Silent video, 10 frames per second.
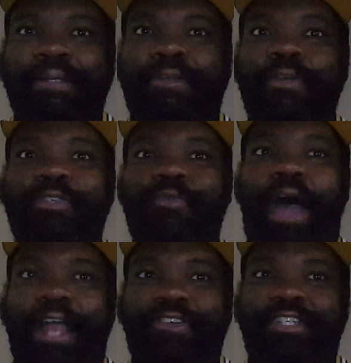course,
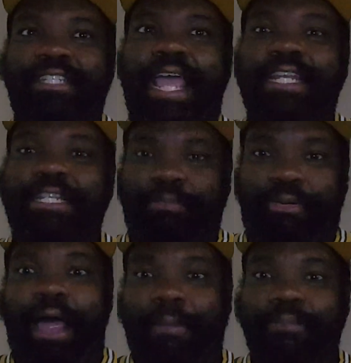Rodgers has had his
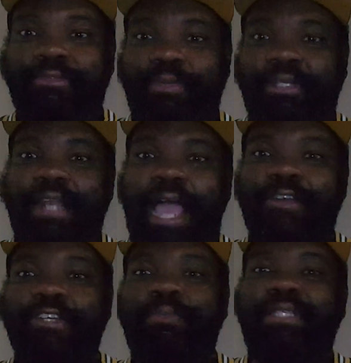problems with the
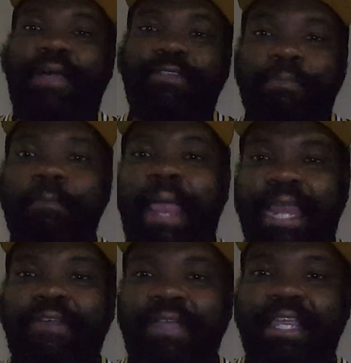Niners, but that was
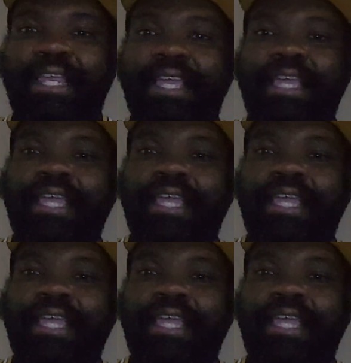mainly